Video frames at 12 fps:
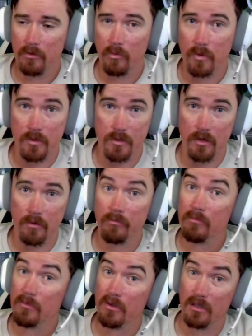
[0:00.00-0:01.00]
What's up?
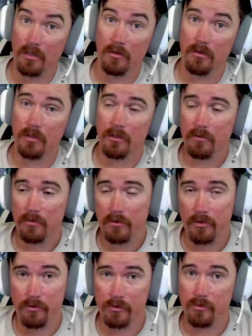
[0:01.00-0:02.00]
You killing it?
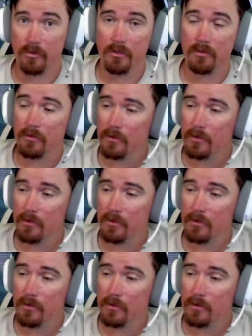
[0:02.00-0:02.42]
You're doing it.